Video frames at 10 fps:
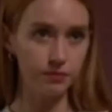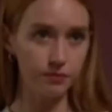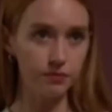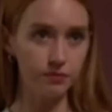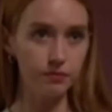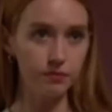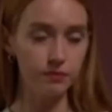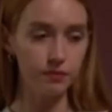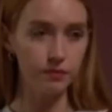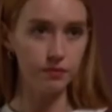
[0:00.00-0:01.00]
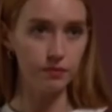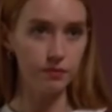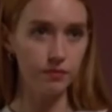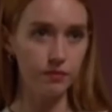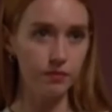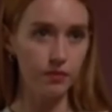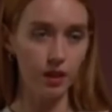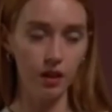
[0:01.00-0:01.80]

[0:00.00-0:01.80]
[no speech]